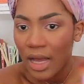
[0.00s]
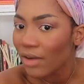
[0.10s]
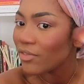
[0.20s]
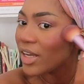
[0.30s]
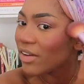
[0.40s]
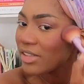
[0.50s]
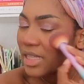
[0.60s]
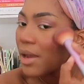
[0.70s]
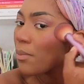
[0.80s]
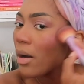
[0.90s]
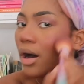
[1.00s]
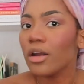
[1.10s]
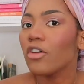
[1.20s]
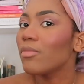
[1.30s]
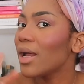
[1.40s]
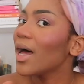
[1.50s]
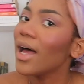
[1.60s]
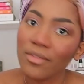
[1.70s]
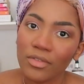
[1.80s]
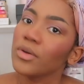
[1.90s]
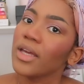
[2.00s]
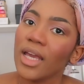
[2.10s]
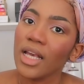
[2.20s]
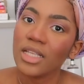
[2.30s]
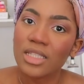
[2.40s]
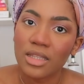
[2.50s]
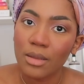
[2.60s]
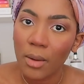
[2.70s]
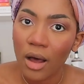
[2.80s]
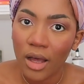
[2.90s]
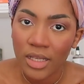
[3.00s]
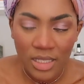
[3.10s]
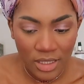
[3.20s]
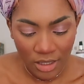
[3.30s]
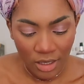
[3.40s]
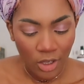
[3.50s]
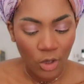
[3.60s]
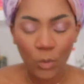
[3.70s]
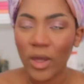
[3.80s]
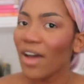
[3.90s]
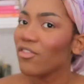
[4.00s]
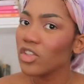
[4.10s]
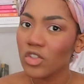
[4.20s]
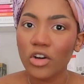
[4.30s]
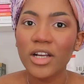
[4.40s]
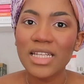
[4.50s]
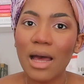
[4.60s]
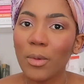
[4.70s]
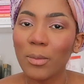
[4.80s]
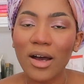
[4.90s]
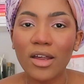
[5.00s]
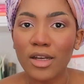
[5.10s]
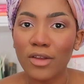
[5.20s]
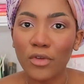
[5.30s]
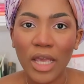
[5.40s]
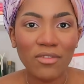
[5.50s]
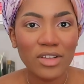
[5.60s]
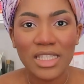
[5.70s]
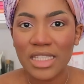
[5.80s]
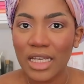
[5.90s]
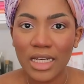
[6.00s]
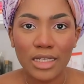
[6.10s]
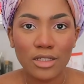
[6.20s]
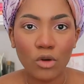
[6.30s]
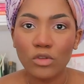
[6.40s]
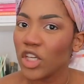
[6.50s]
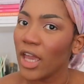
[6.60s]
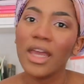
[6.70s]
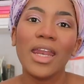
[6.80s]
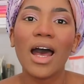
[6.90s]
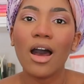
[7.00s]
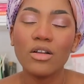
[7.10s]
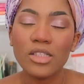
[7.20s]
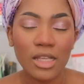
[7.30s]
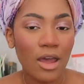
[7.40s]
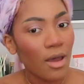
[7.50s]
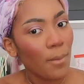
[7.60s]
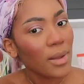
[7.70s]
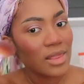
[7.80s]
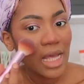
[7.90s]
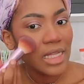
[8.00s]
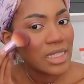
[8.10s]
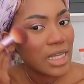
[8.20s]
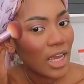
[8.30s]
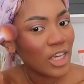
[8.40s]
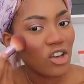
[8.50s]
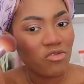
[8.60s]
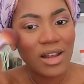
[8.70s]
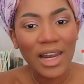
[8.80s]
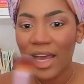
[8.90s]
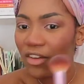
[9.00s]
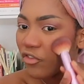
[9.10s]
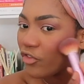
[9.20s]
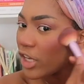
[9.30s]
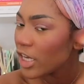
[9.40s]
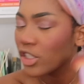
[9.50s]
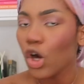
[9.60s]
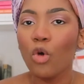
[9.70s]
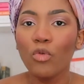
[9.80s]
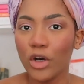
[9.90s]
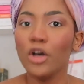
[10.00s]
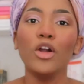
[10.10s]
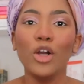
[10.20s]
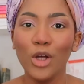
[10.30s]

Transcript: I've left that part of my life. Okay, it's in the past. We have a story time about it. If you haven't seen it, go check it out. But that stage of my life is over.